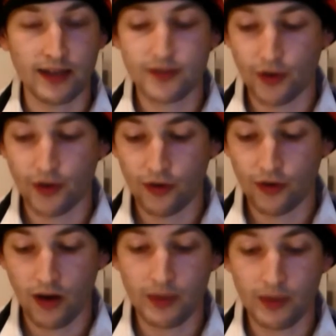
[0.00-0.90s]
So
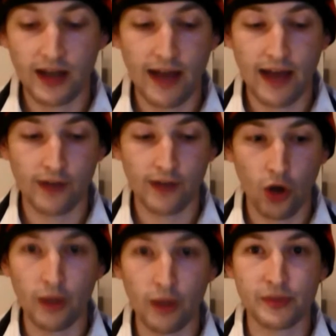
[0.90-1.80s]
I'm going to have a
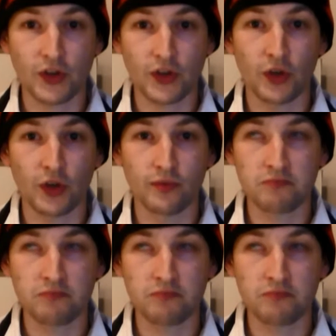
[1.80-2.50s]
whole episode,